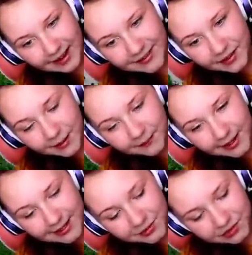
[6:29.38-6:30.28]
guys. I'm
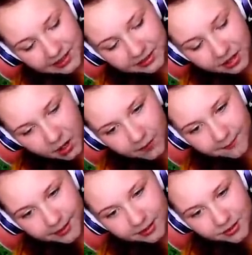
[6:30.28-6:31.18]
like literally
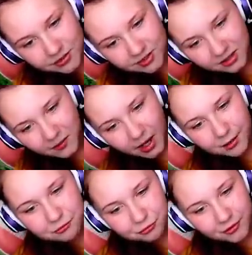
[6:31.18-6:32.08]
going because, you know,
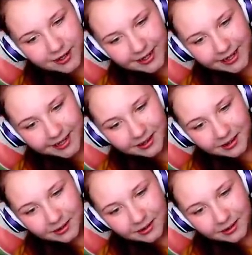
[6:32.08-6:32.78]
I really,